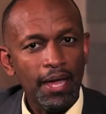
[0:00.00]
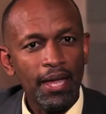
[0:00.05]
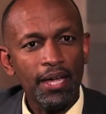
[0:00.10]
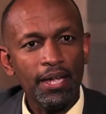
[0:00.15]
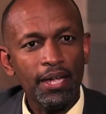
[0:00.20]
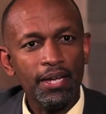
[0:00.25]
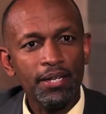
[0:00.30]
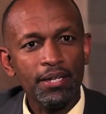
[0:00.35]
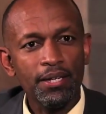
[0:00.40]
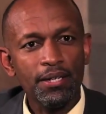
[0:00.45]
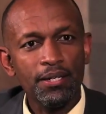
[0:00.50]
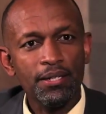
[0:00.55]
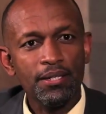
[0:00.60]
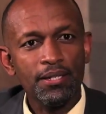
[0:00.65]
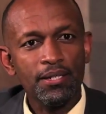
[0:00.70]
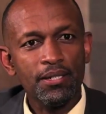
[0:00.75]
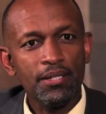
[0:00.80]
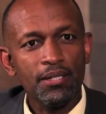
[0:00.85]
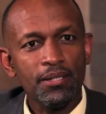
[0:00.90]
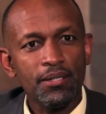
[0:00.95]
And
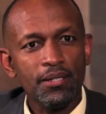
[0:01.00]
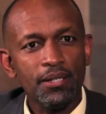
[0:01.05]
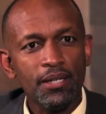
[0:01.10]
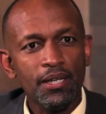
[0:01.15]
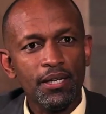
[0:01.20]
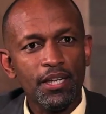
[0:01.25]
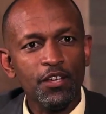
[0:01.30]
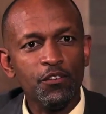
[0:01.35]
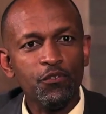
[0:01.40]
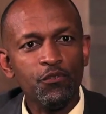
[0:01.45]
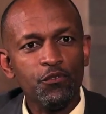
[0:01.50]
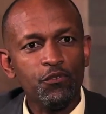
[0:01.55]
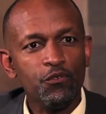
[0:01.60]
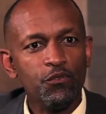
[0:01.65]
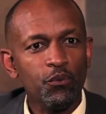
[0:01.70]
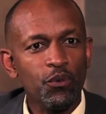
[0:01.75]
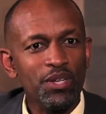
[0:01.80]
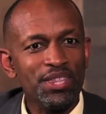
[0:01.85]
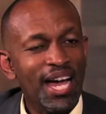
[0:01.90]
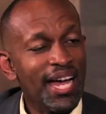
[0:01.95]
if,
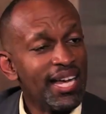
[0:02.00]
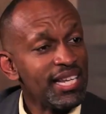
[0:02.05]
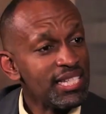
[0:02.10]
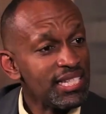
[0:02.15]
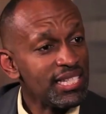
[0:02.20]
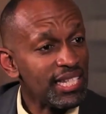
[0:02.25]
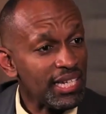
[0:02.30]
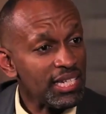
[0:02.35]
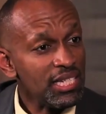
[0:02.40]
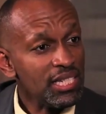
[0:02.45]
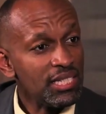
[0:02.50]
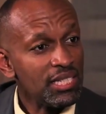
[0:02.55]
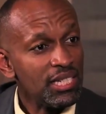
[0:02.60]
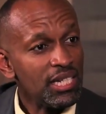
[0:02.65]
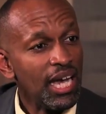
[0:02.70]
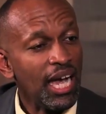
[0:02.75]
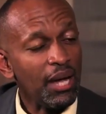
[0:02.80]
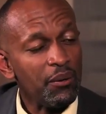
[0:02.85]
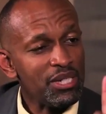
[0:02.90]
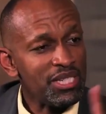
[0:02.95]
with hindsight,
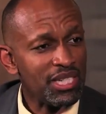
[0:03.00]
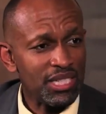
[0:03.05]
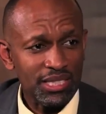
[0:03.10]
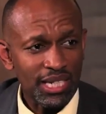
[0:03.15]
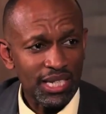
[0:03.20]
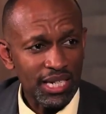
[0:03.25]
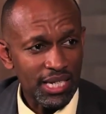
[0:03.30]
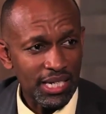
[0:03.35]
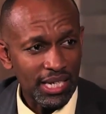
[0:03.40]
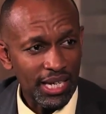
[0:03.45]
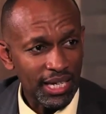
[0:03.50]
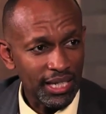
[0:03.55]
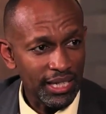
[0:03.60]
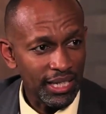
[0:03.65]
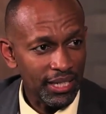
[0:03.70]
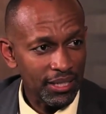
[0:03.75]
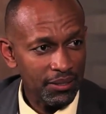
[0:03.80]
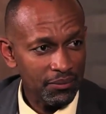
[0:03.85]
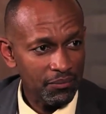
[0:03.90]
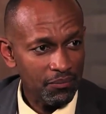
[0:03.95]
I wish I started
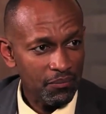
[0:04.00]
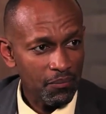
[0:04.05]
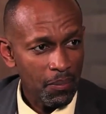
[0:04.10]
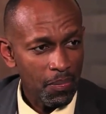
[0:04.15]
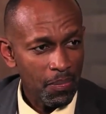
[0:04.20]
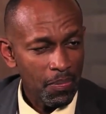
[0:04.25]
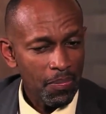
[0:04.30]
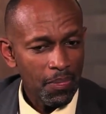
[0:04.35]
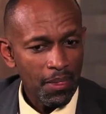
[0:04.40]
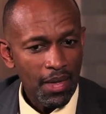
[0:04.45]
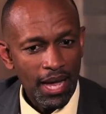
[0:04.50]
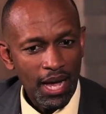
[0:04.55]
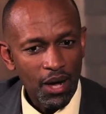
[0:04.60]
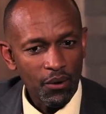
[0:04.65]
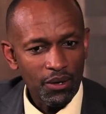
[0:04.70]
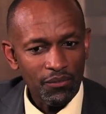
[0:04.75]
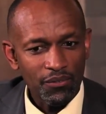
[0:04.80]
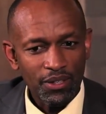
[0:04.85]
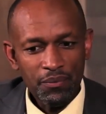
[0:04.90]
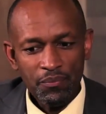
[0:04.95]
earlier.
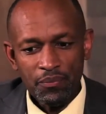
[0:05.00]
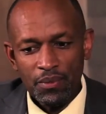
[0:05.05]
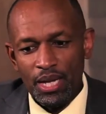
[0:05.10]
However,